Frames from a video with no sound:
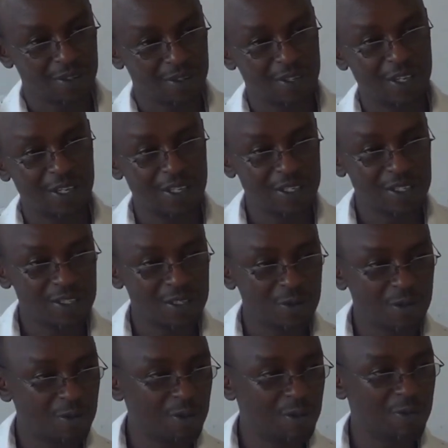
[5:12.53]
yes,
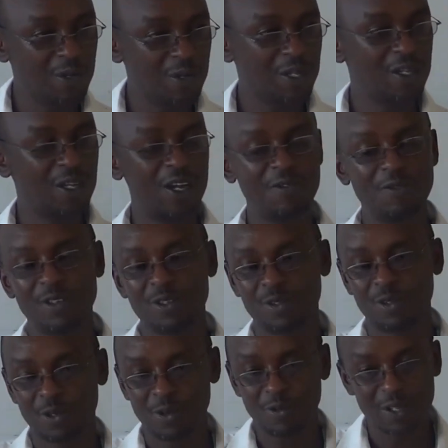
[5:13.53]
we will be having
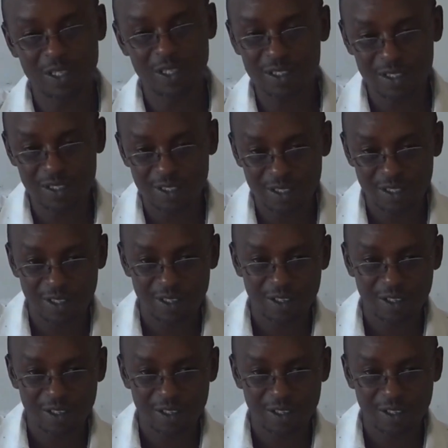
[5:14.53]
drawings,